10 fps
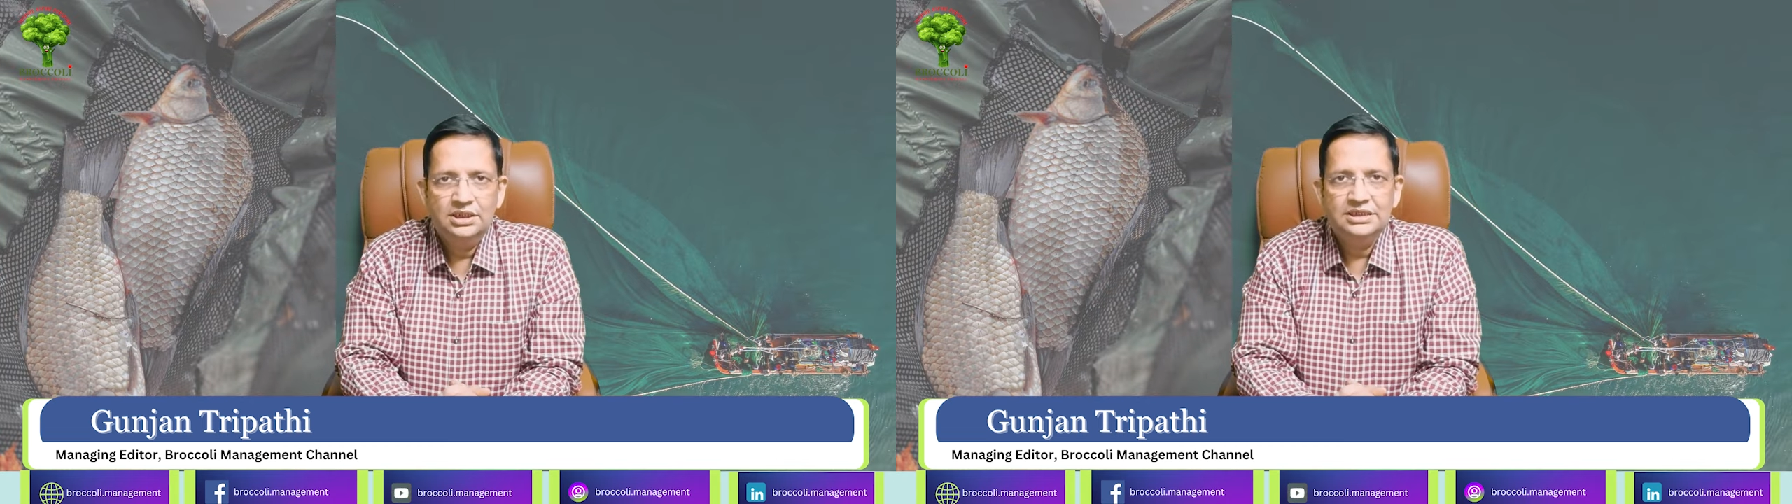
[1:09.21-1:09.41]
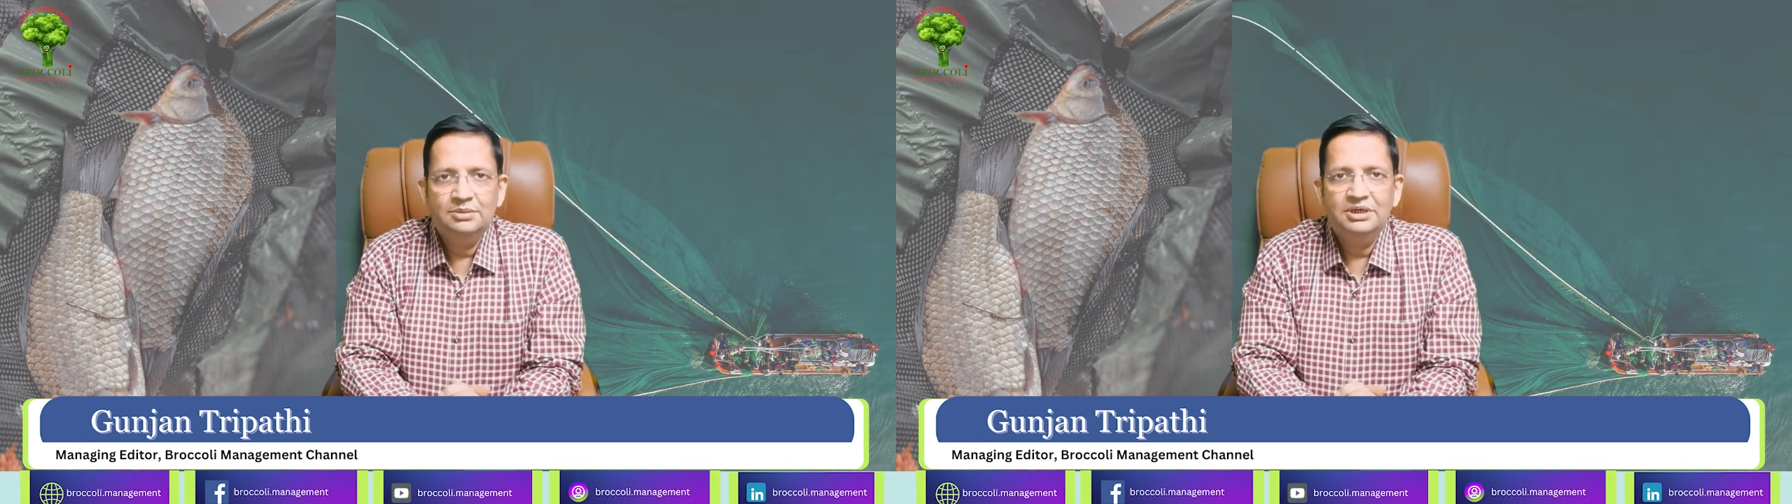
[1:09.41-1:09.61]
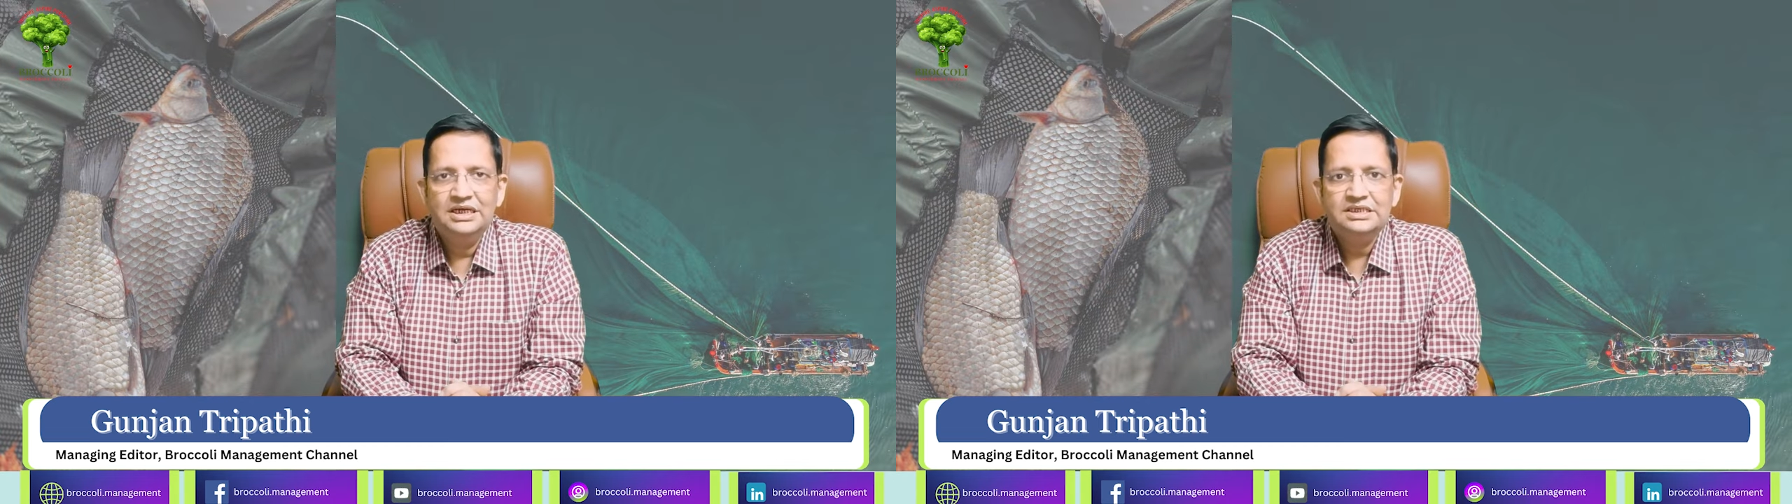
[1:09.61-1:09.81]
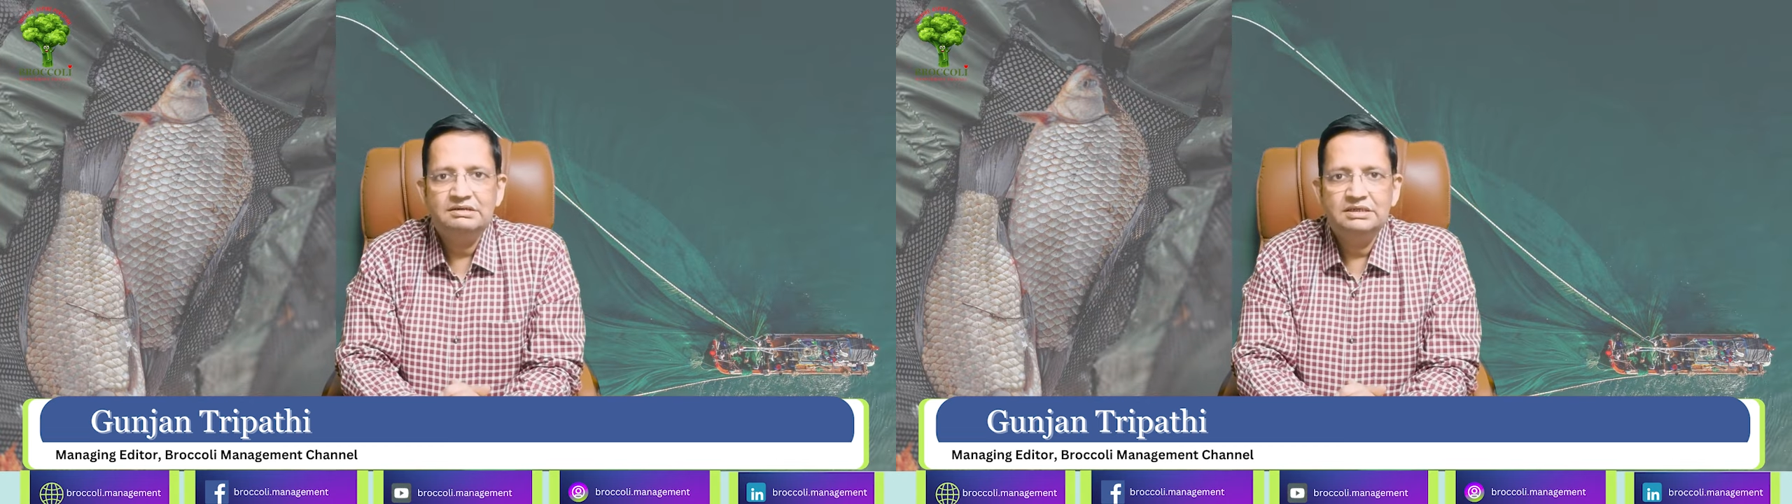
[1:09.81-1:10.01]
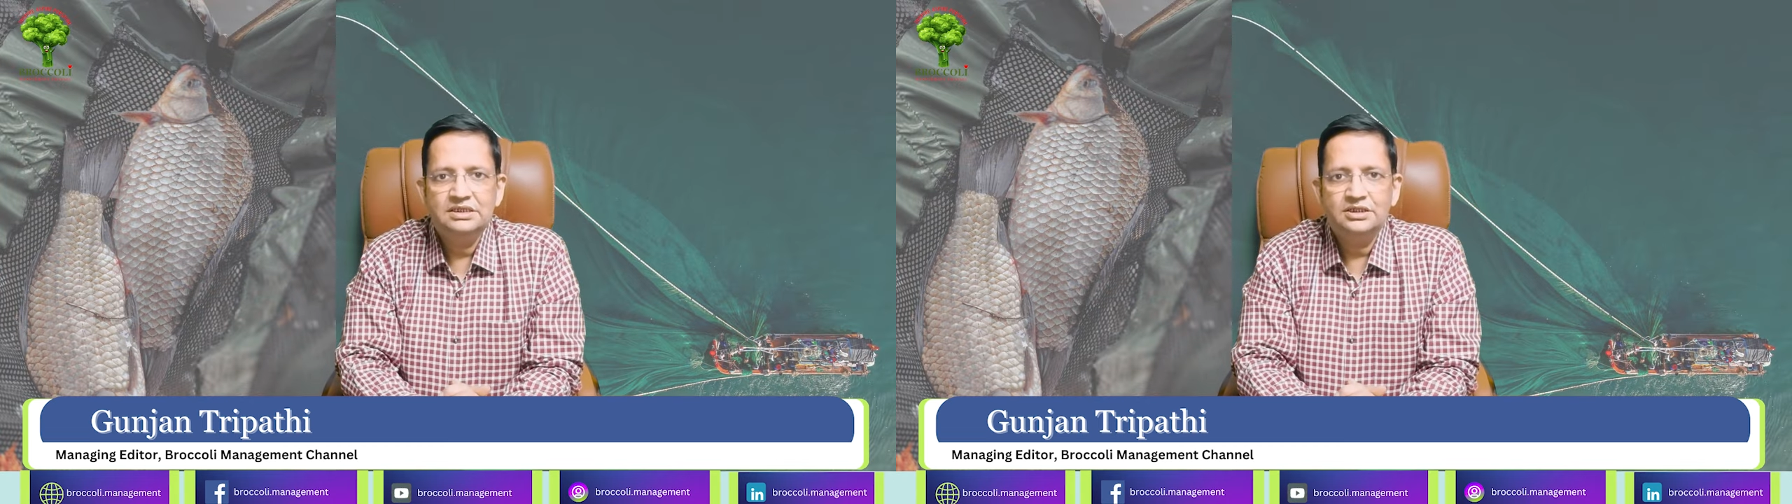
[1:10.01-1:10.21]
is the biggest
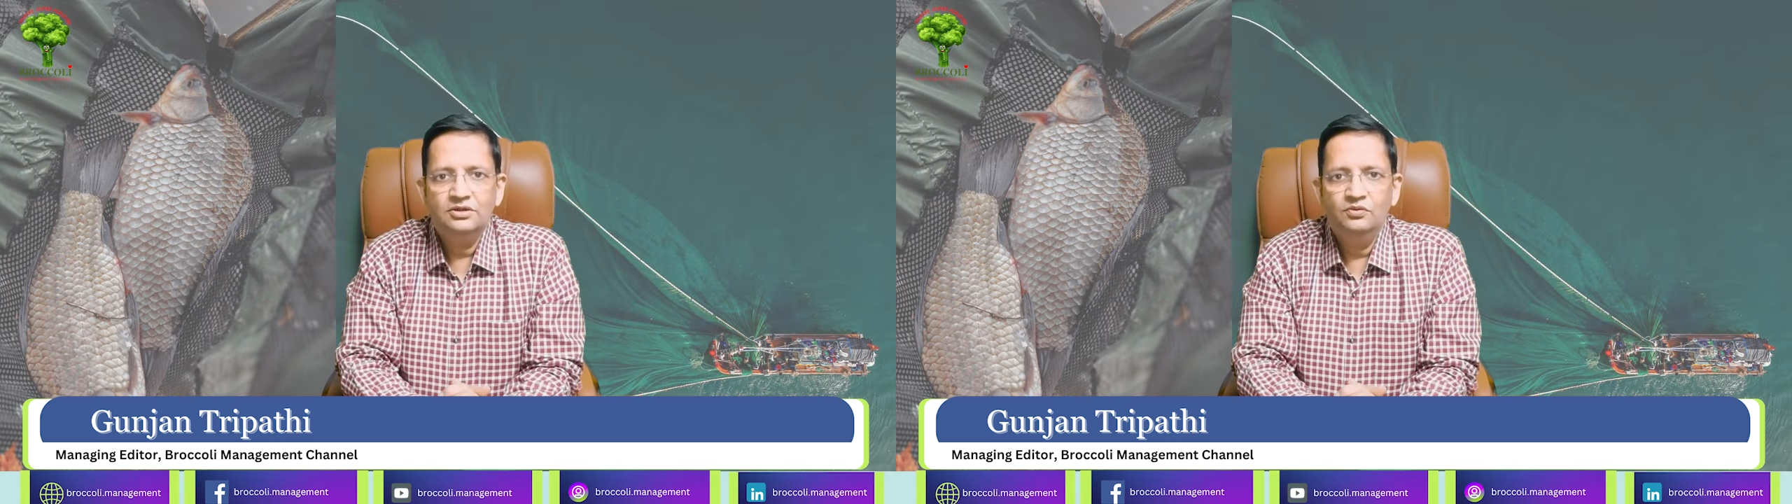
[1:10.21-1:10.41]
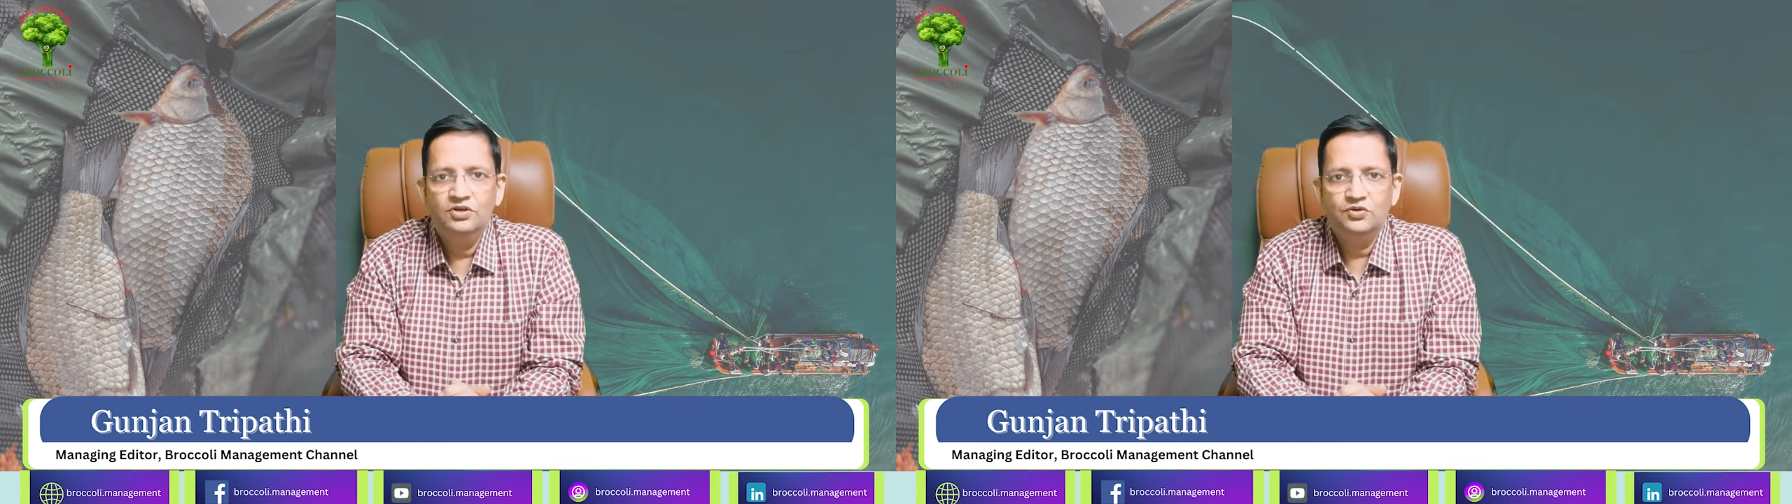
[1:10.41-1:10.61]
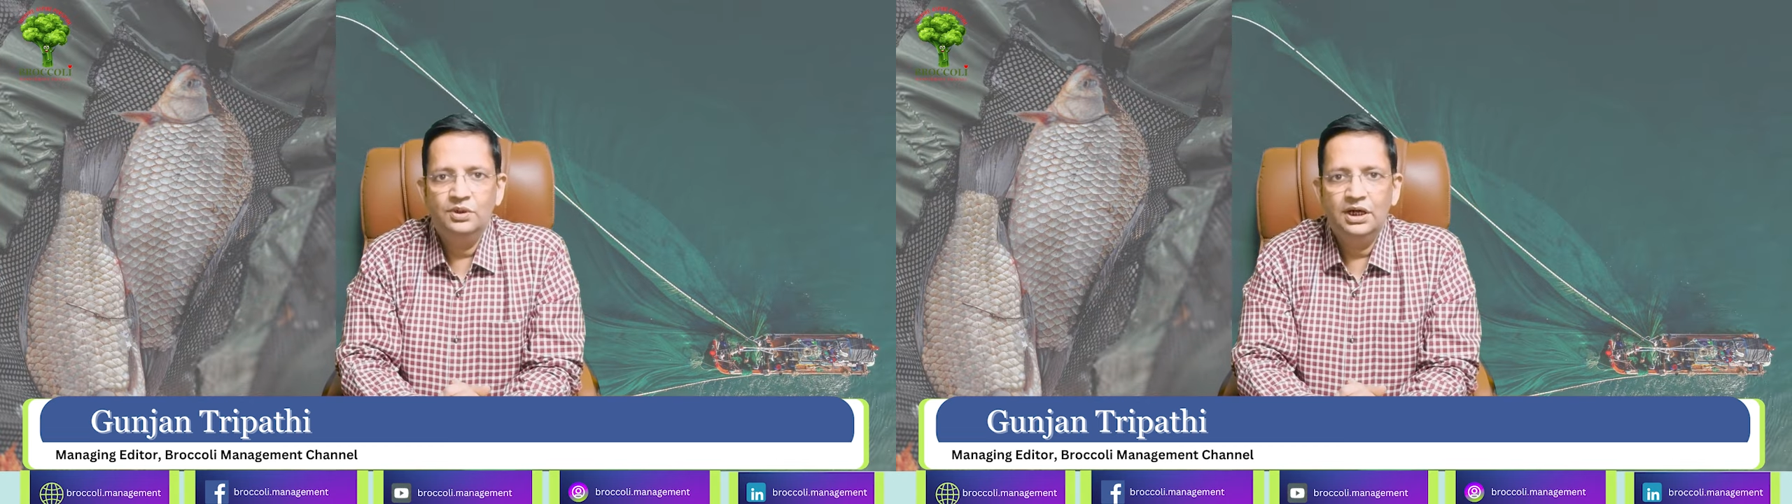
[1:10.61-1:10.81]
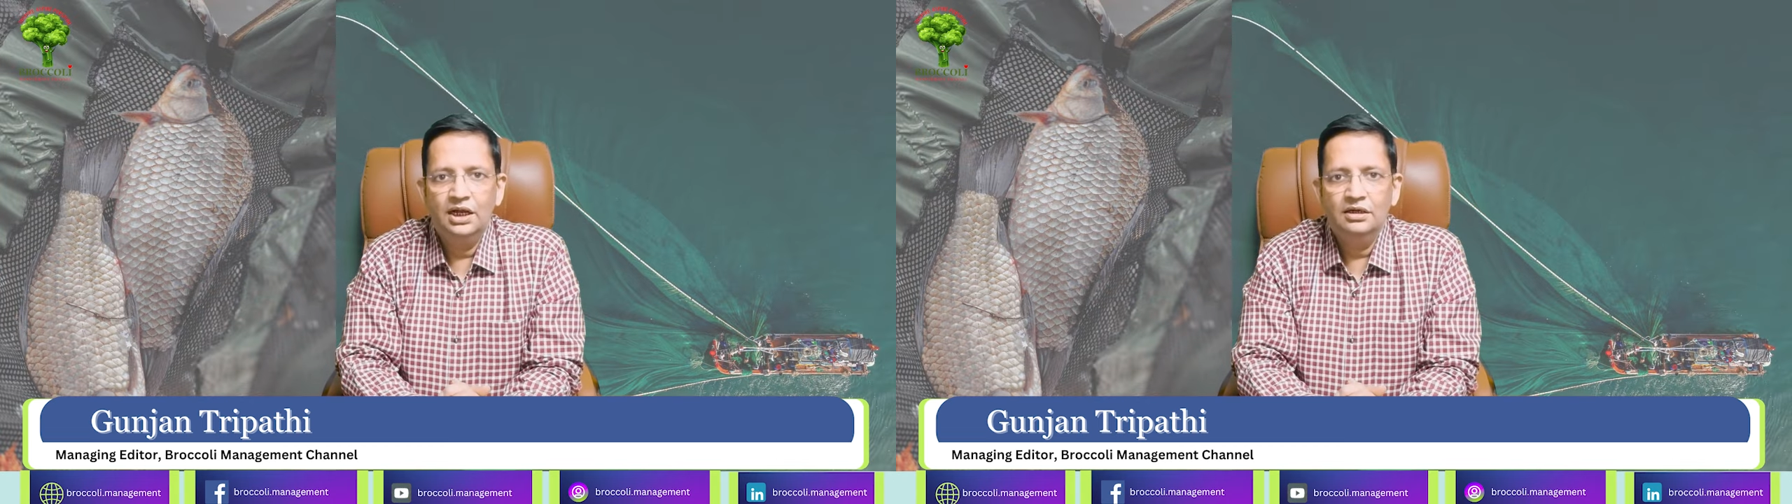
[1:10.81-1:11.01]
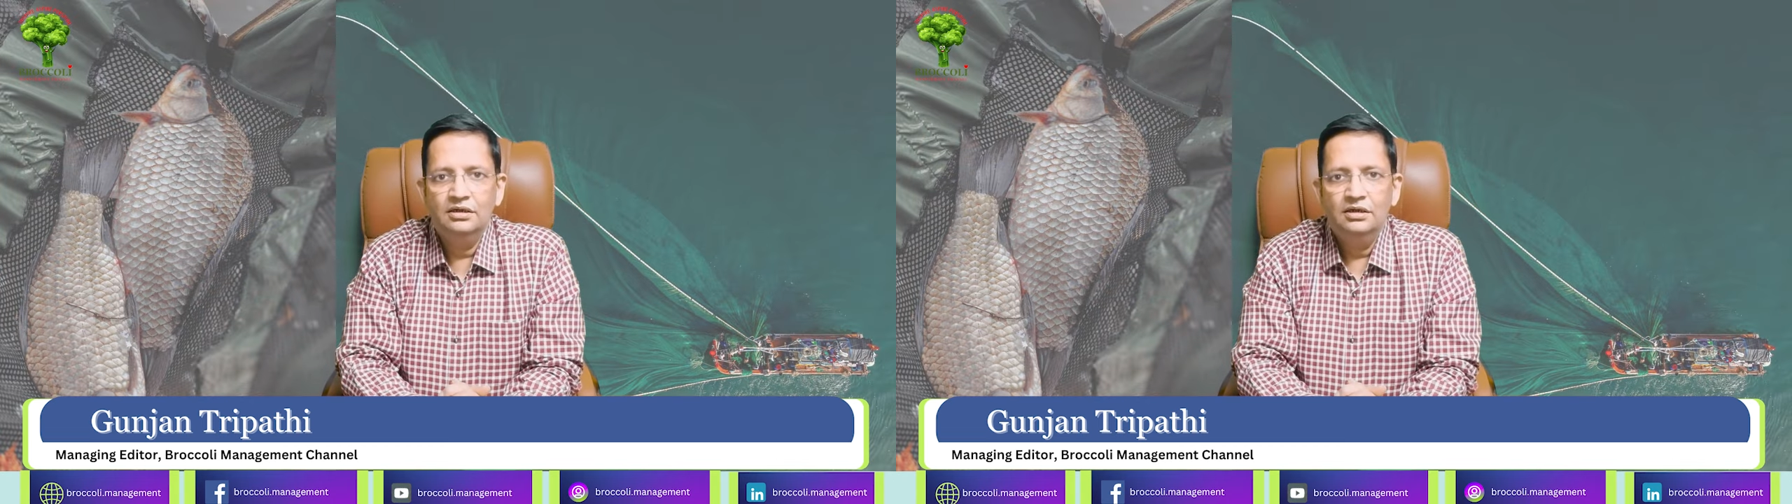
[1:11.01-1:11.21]
risk which we
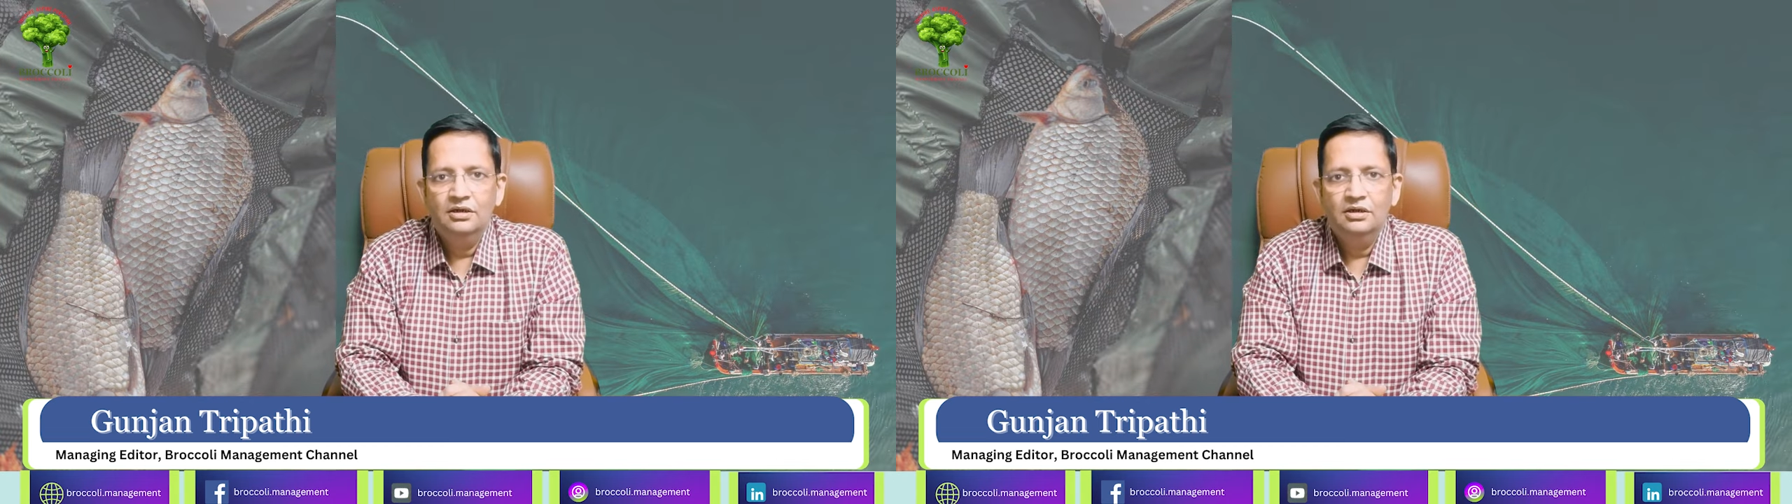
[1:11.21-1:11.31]
run